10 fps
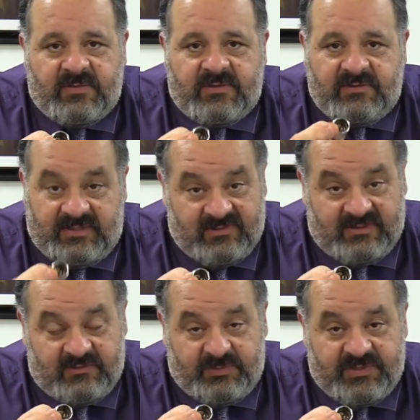where it
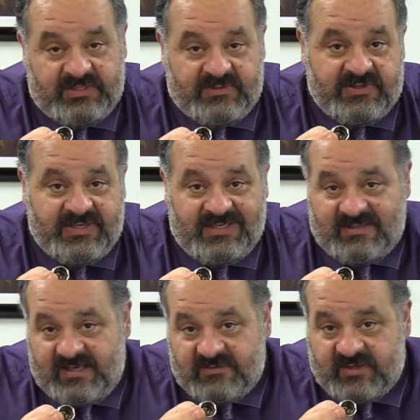gets pretty dirty at
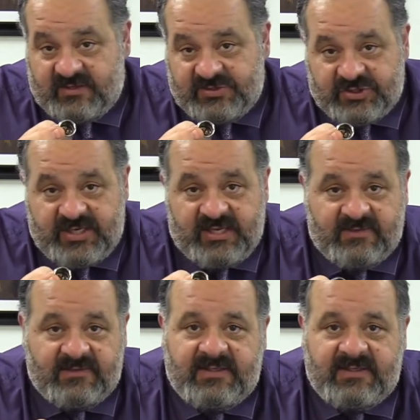NASCAR tracks,